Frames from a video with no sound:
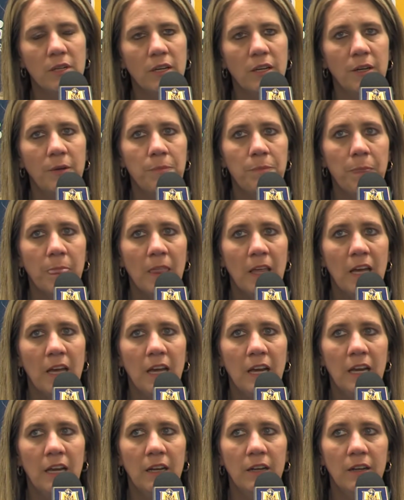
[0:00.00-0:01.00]

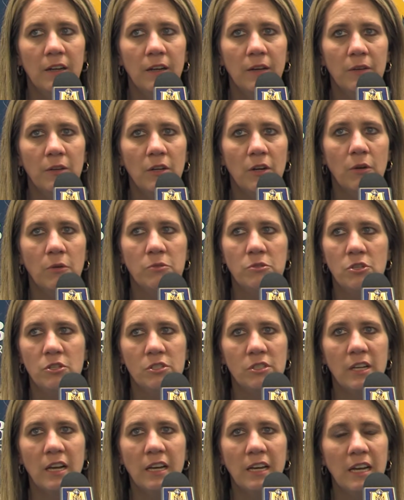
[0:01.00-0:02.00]

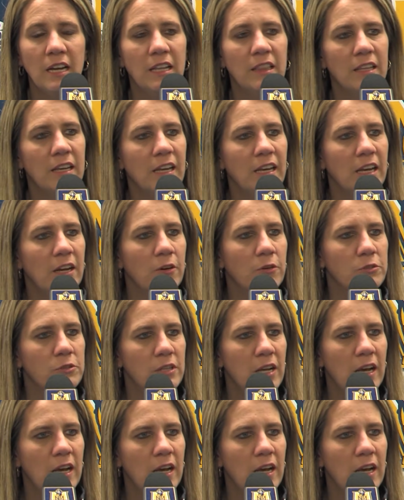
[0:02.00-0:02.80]
Just like anything else,